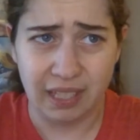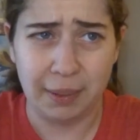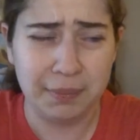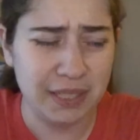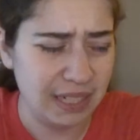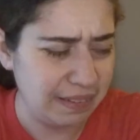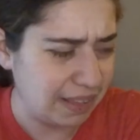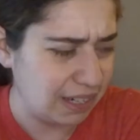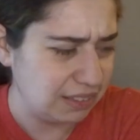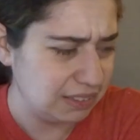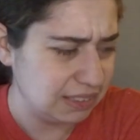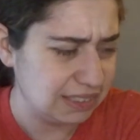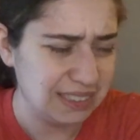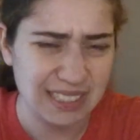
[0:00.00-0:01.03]
updated that
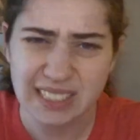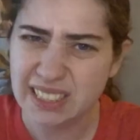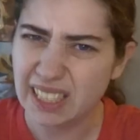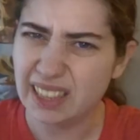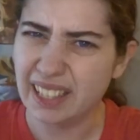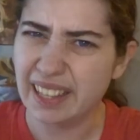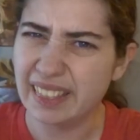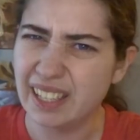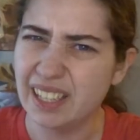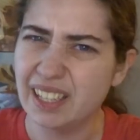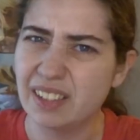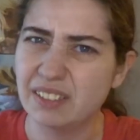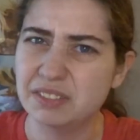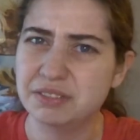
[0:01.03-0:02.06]
on the 16th, I
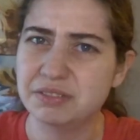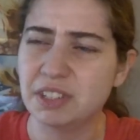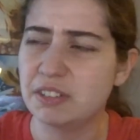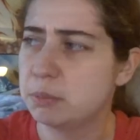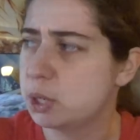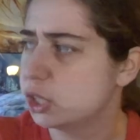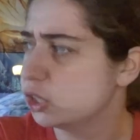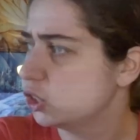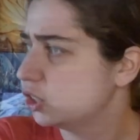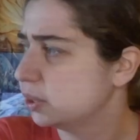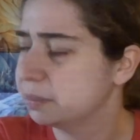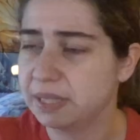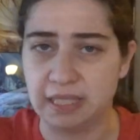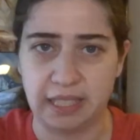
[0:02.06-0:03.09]
think, of March,
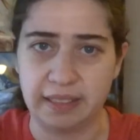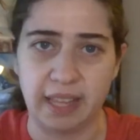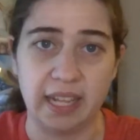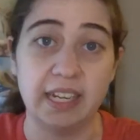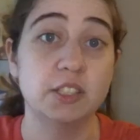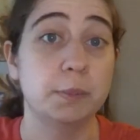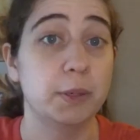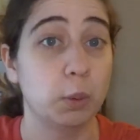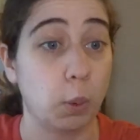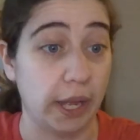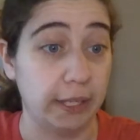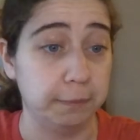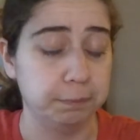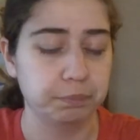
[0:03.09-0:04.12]
something like that. It's been a
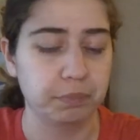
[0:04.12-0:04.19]
while,